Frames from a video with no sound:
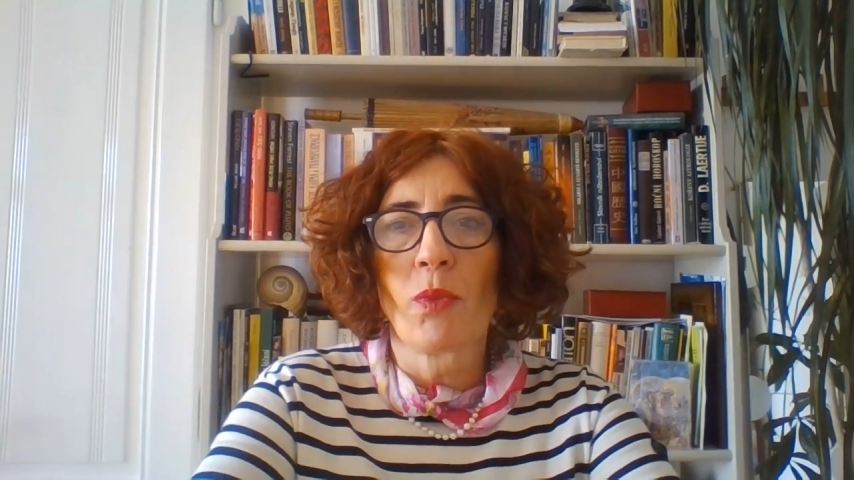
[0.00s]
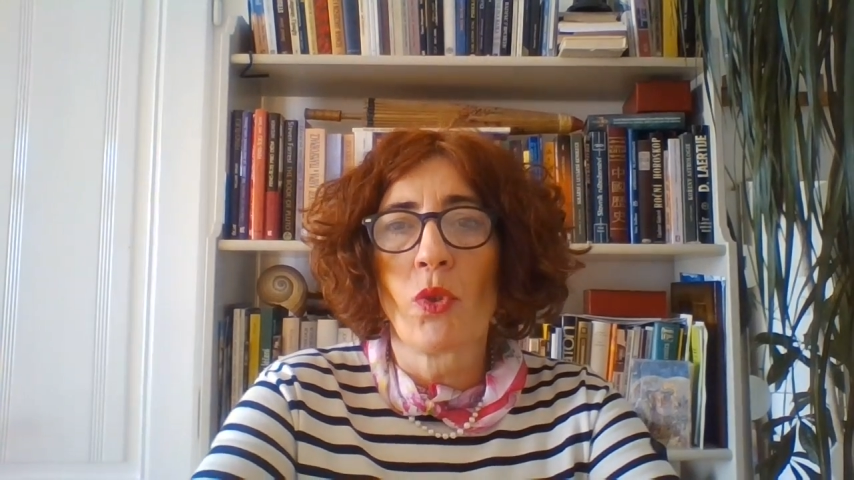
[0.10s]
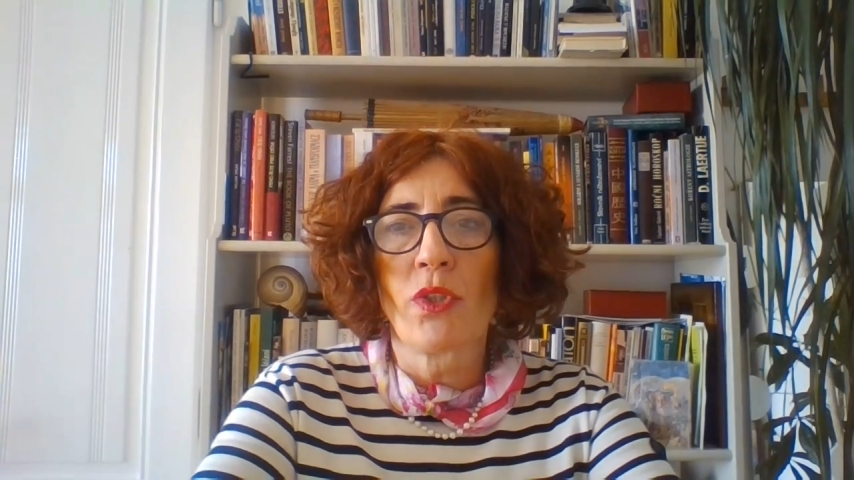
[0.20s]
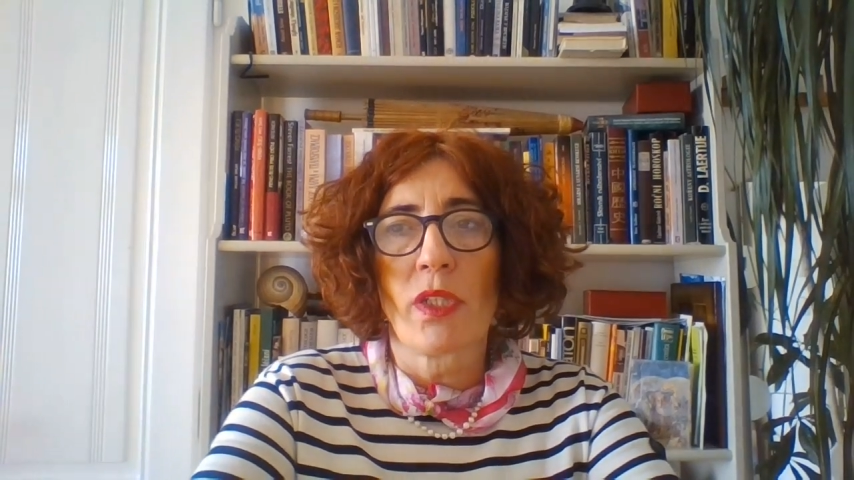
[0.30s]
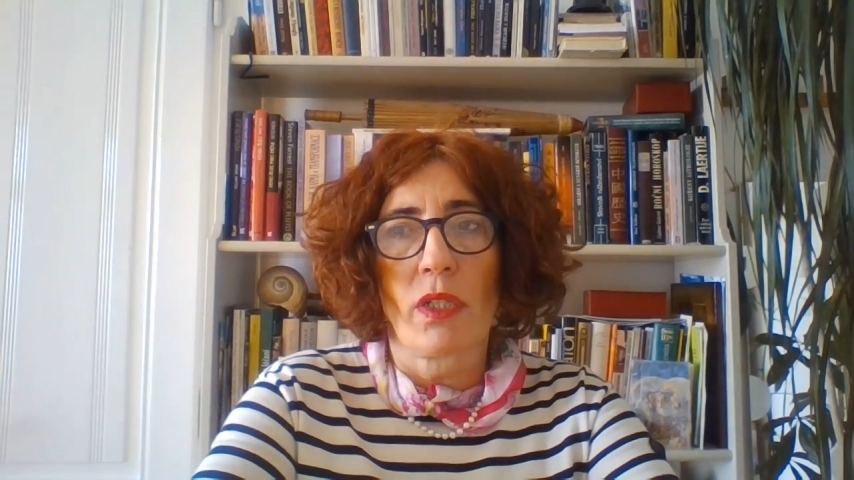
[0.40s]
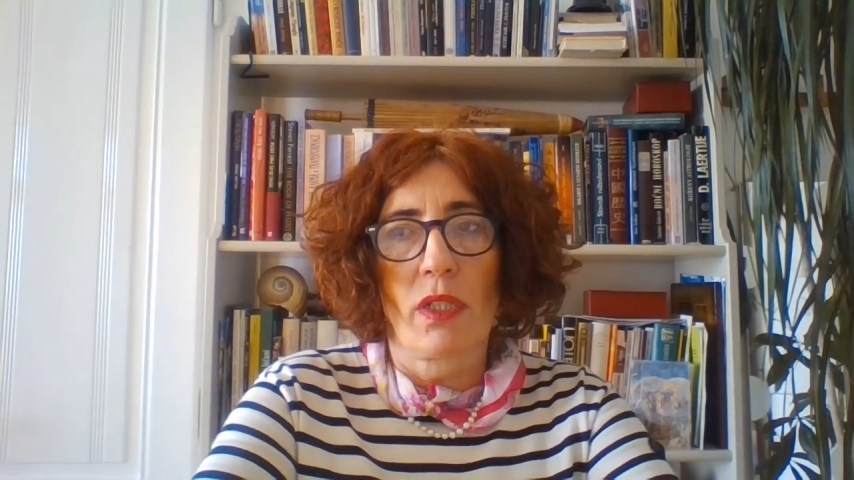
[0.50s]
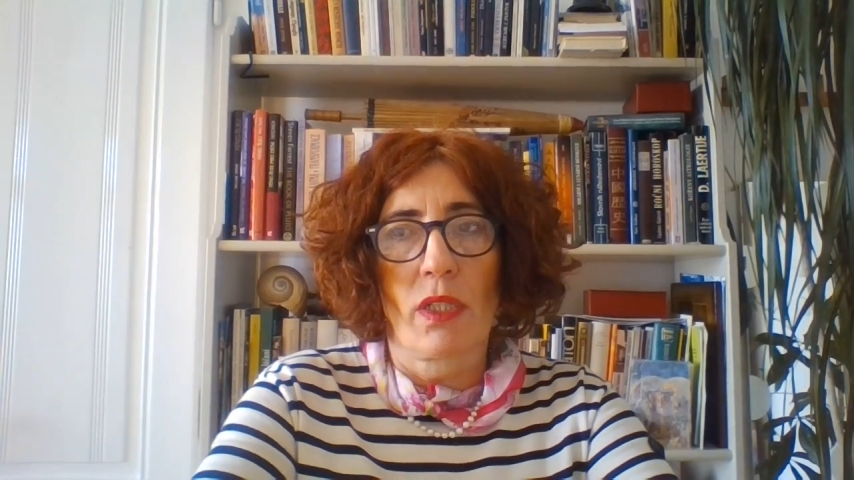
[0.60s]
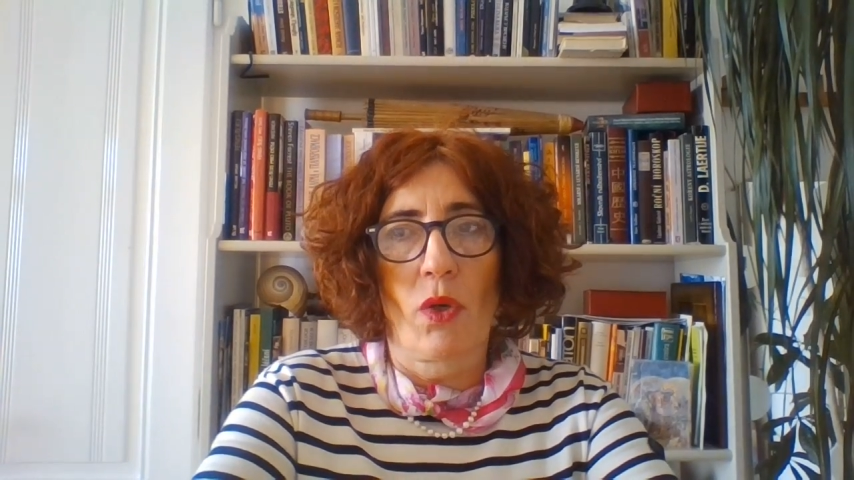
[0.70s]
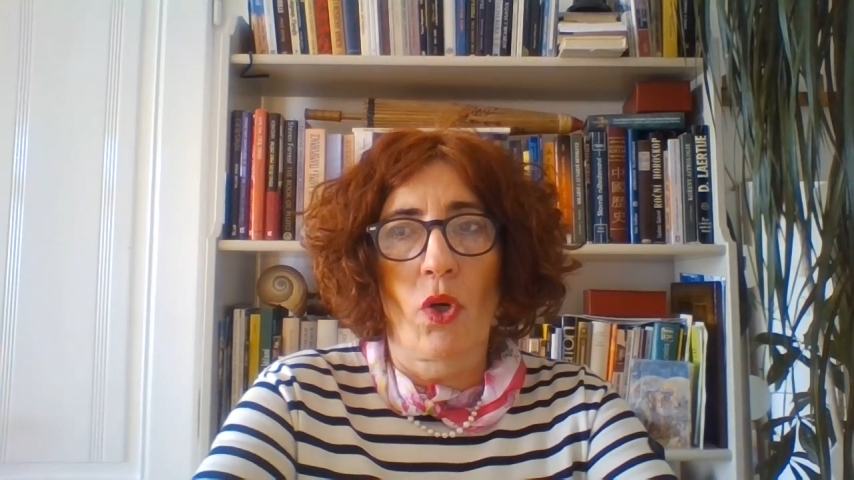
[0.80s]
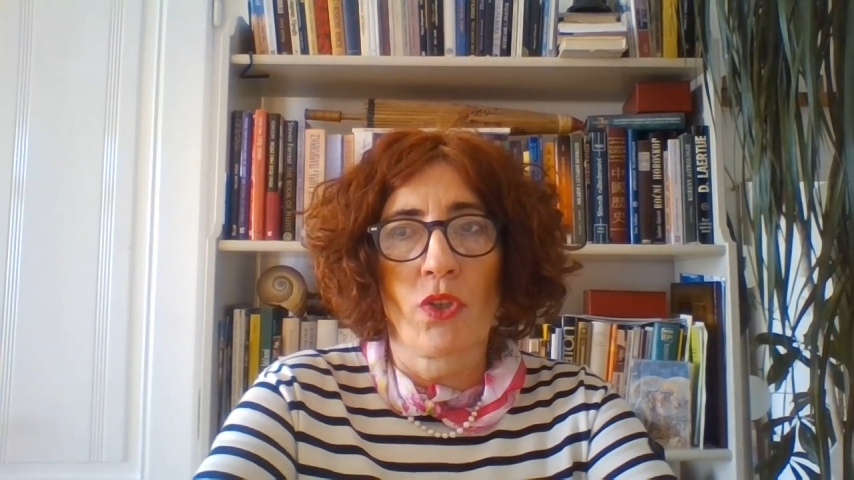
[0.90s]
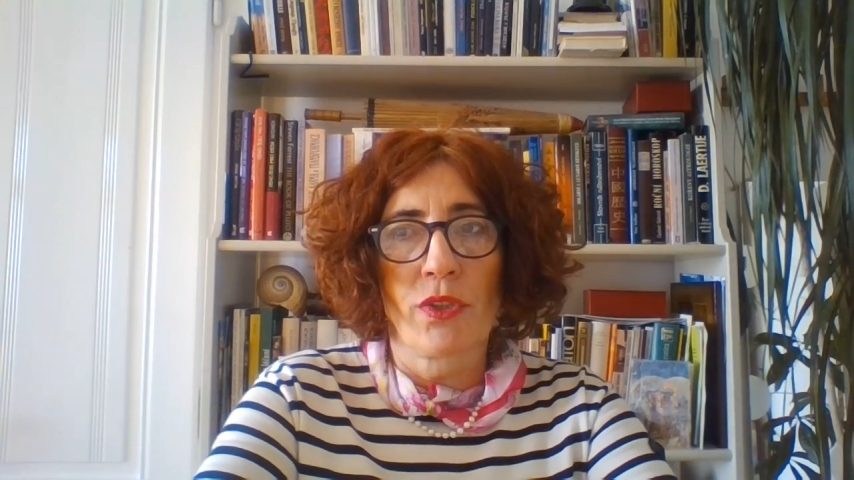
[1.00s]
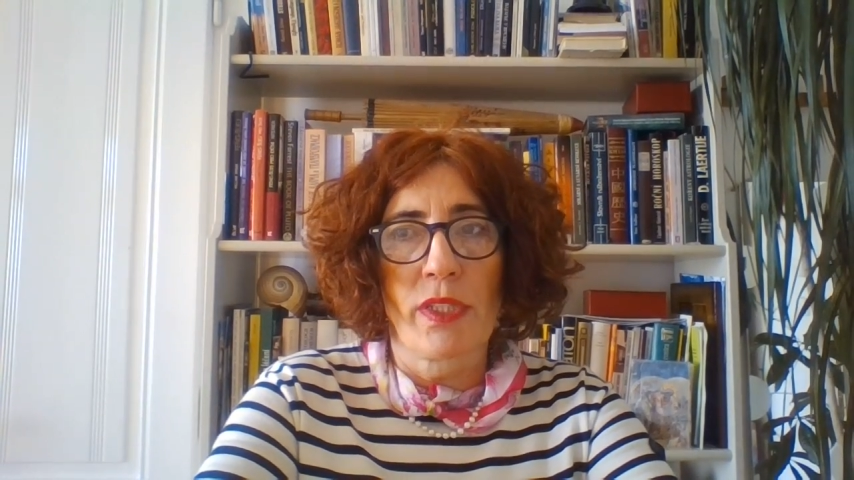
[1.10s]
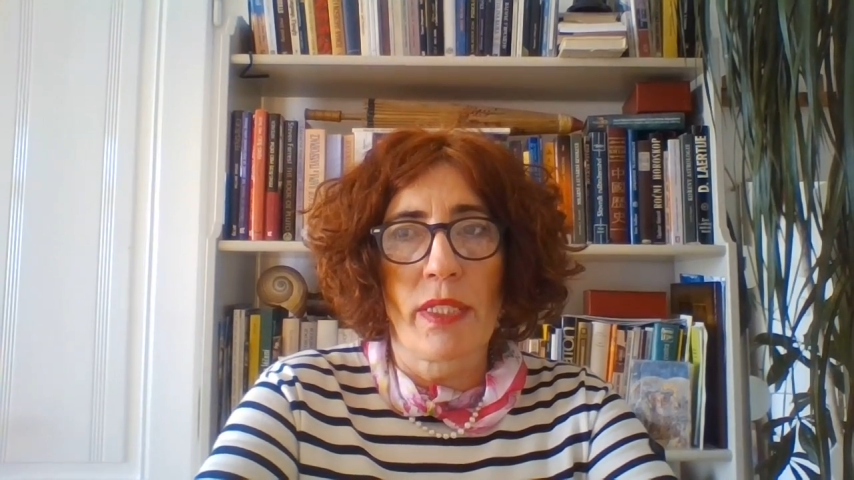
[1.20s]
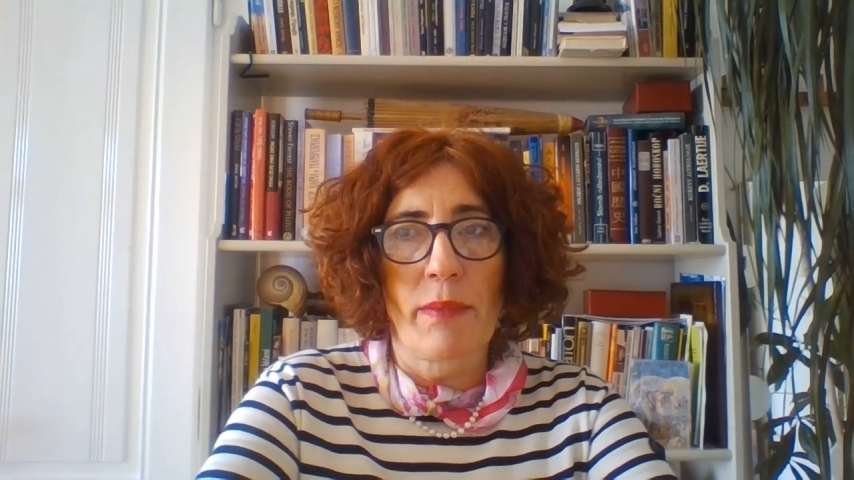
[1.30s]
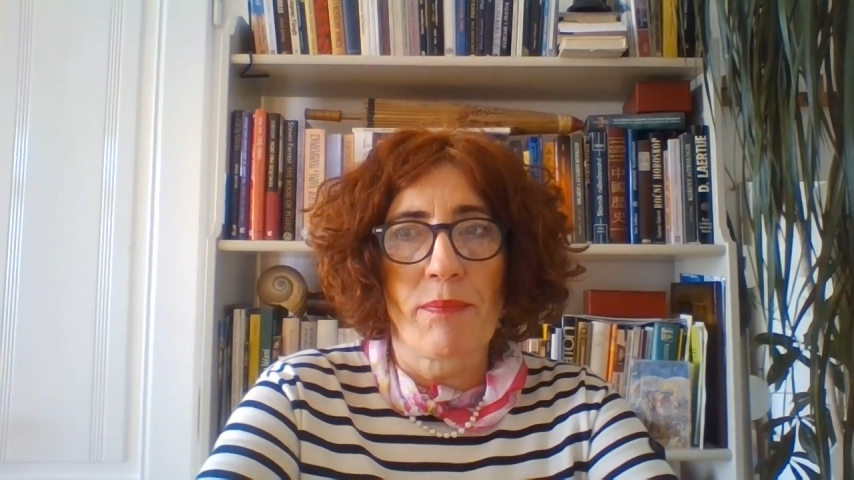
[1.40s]
moon on
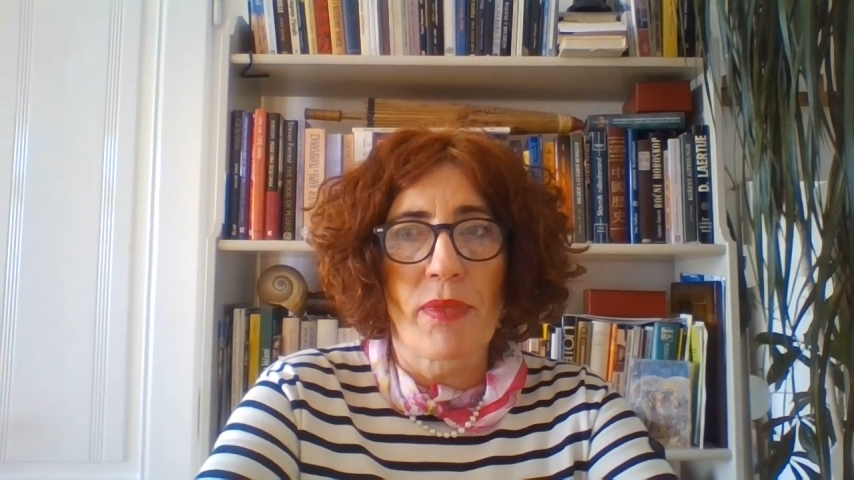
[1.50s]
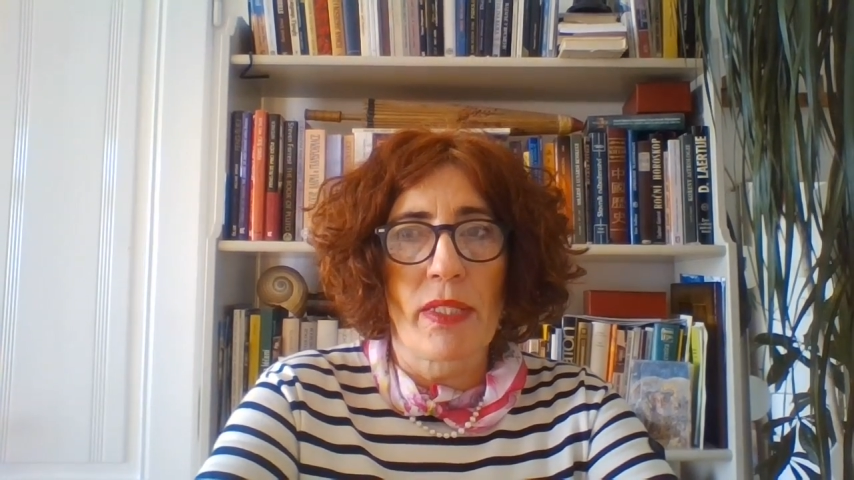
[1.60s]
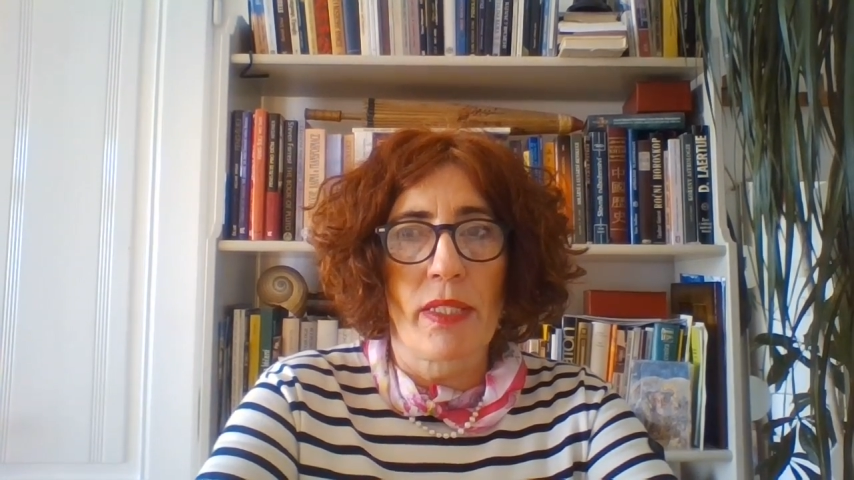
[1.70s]
the